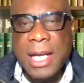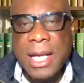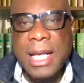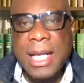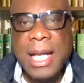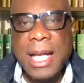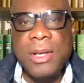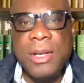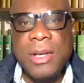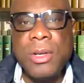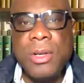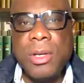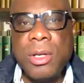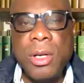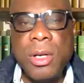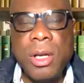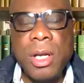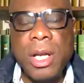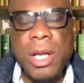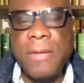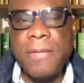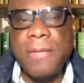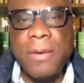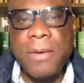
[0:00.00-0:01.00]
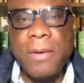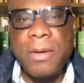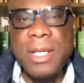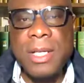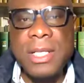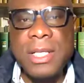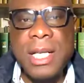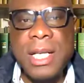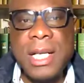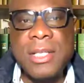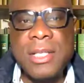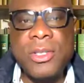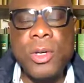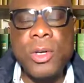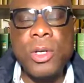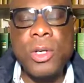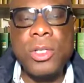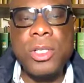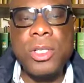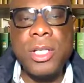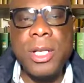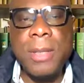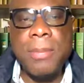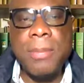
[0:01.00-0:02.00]
that it can no longer, for instance,
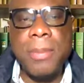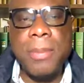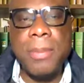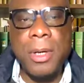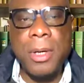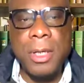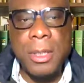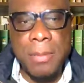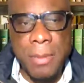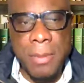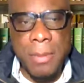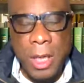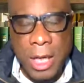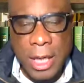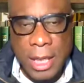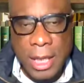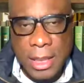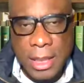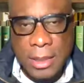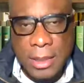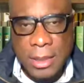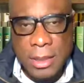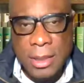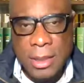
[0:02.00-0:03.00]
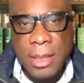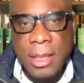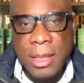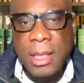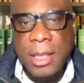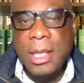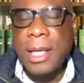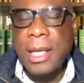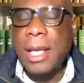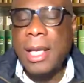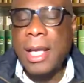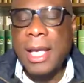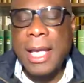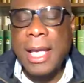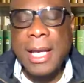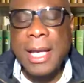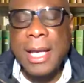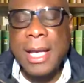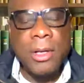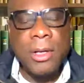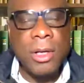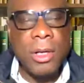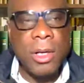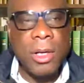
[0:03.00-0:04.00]
go to the bond market, it
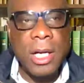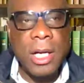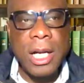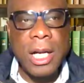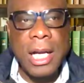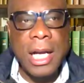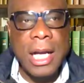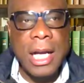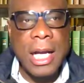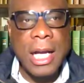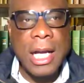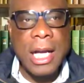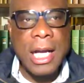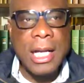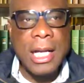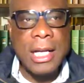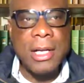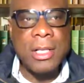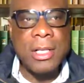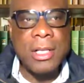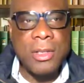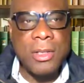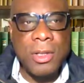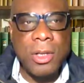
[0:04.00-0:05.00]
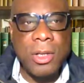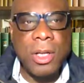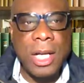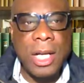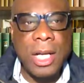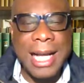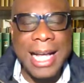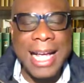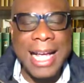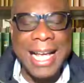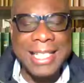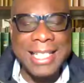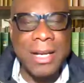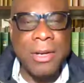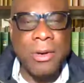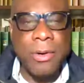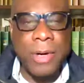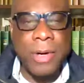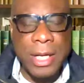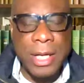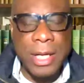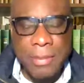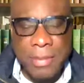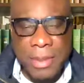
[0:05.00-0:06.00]
no longer has the
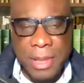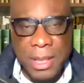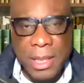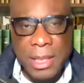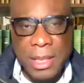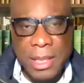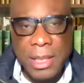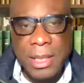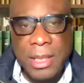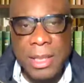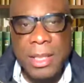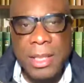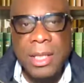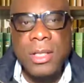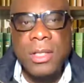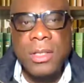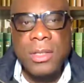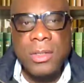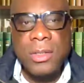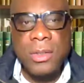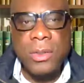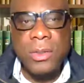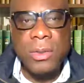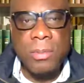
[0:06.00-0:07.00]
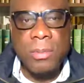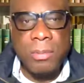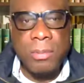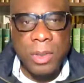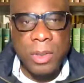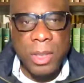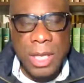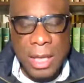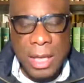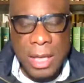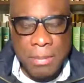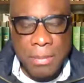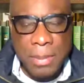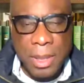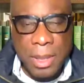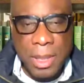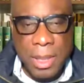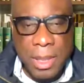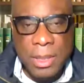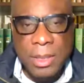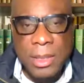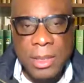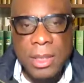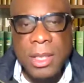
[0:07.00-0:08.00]
credibility to put out
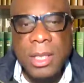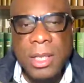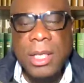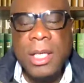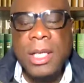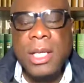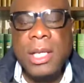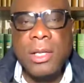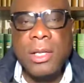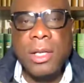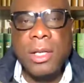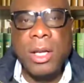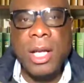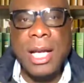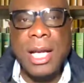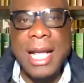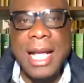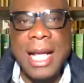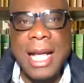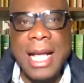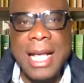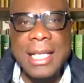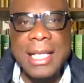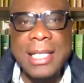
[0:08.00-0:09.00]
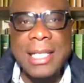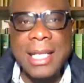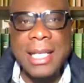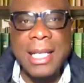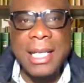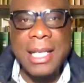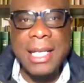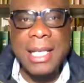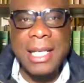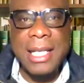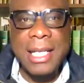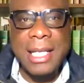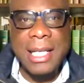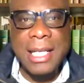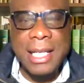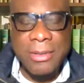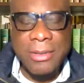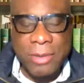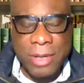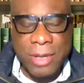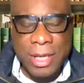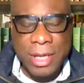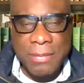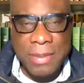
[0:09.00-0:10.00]
bonds, no longer has the
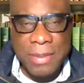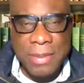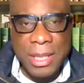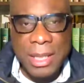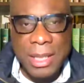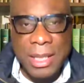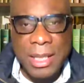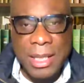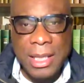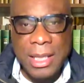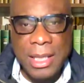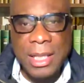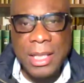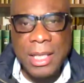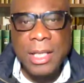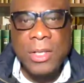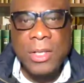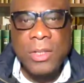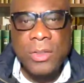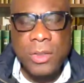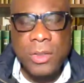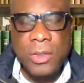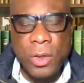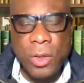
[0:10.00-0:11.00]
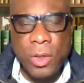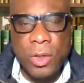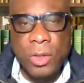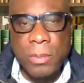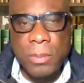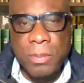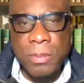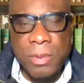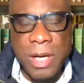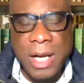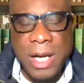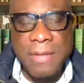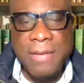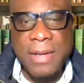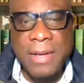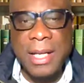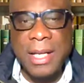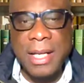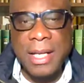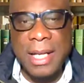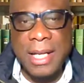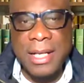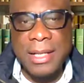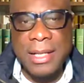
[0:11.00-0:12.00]
credibility to go to
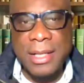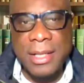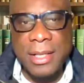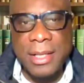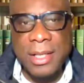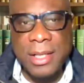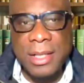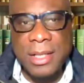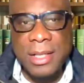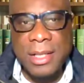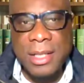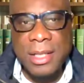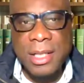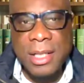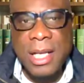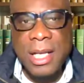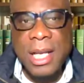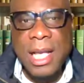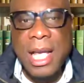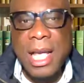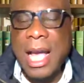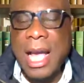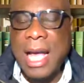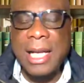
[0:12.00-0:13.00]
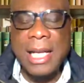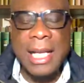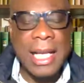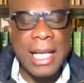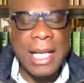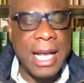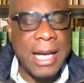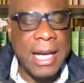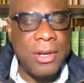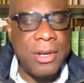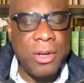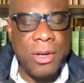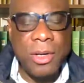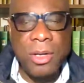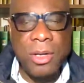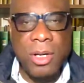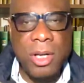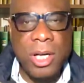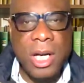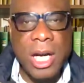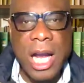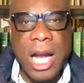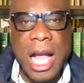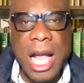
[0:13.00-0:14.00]
private lenders, and it can no
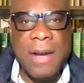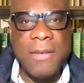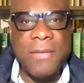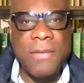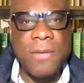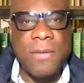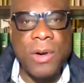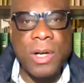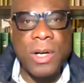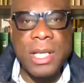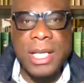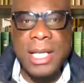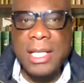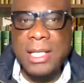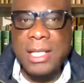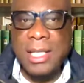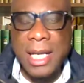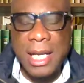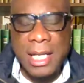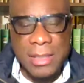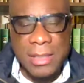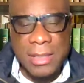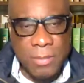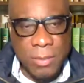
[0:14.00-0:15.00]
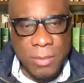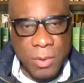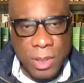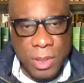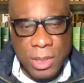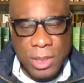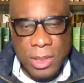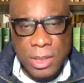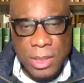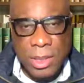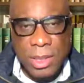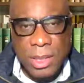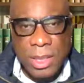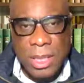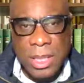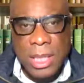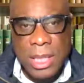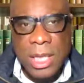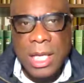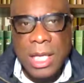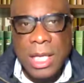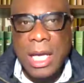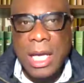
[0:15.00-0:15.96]
longer afford its exports,